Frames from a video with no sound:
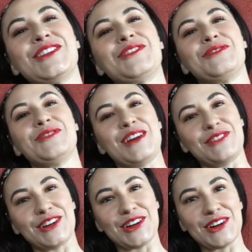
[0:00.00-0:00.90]

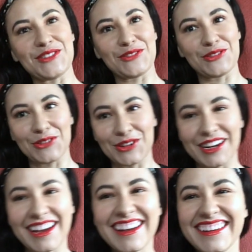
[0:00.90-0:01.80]
River,
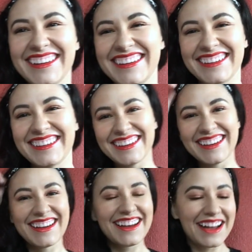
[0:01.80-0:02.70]
Florida.
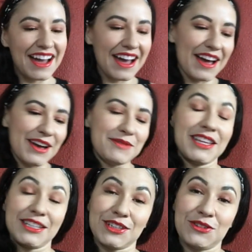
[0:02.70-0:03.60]

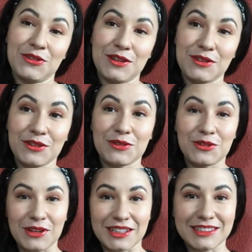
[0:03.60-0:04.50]
That's a
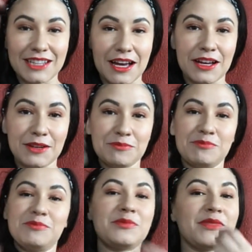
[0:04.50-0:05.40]
quick
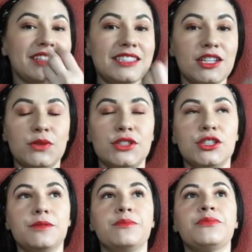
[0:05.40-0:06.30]
tongue
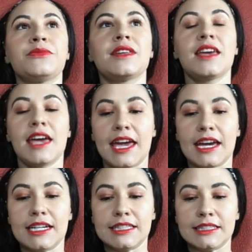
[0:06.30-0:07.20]
twister.
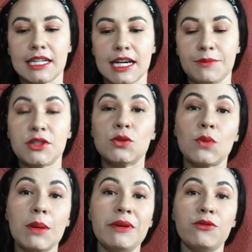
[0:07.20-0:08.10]
And this was
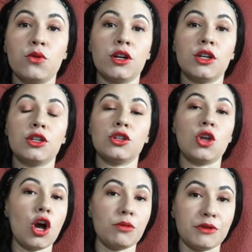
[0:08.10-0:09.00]

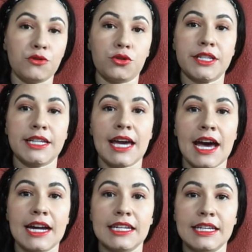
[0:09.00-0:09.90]
long before he
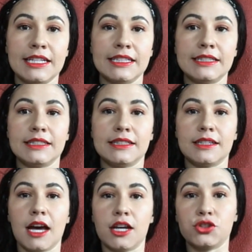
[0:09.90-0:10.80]
had his
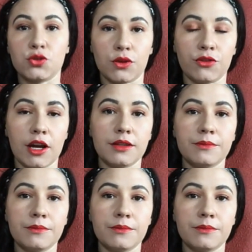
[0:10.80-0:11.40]
storefront.